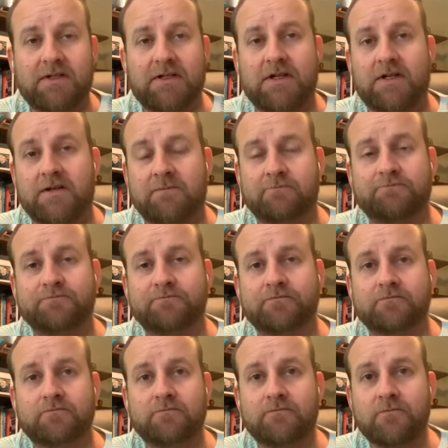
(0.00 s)
And
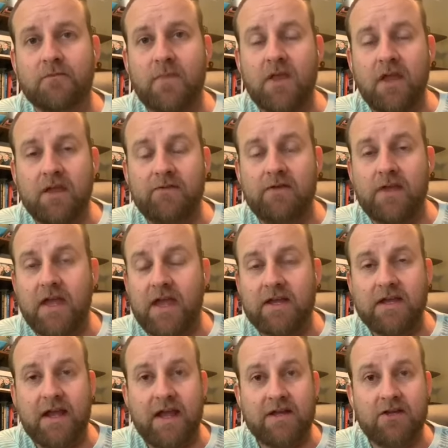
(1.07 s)

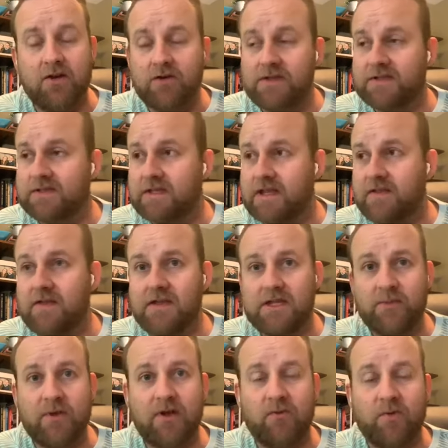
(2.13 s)
notice in the
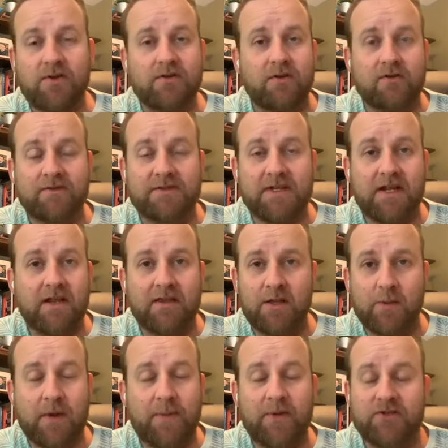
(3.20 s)
email, we don't say anything
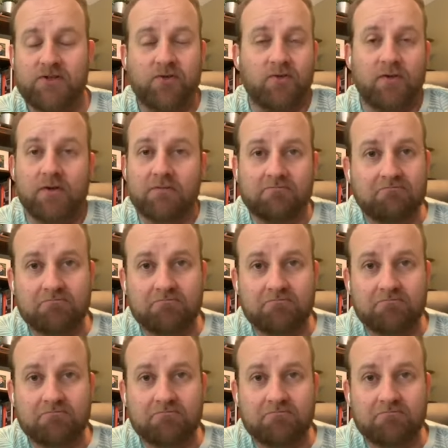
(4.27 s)
about the tool.